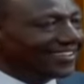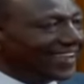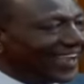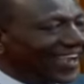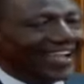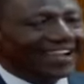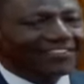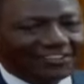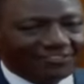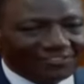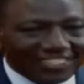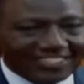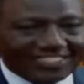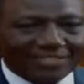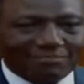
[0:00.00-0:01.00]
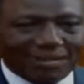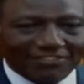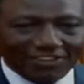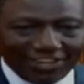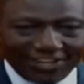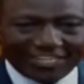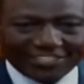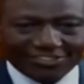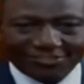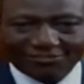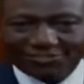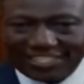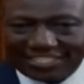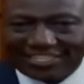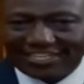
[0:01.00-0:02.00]
I have invited my fellow heads
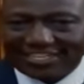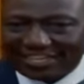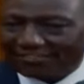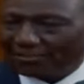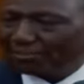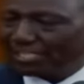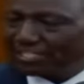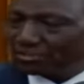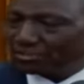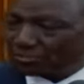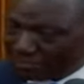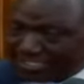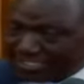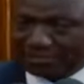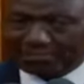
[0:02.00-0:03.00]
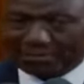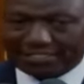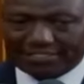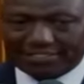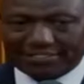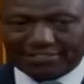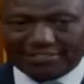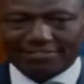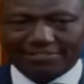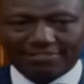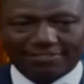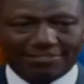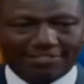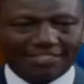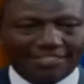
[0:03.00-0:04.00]
of state and government to participate
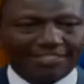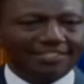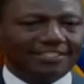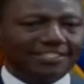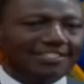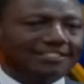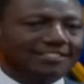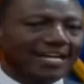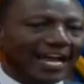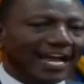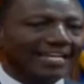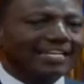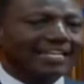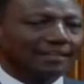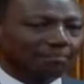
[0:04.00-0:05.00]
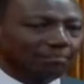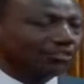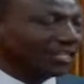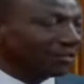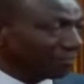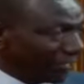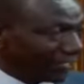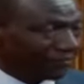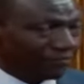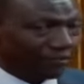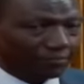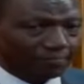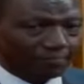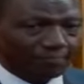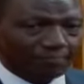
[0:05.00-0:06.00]
in this highly important
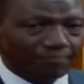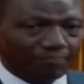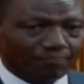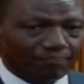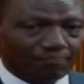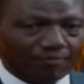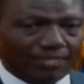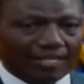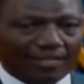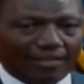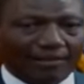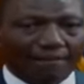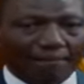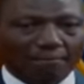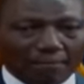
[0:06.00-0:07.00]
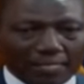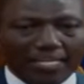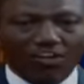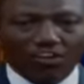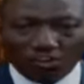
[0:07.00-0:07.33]
platform, being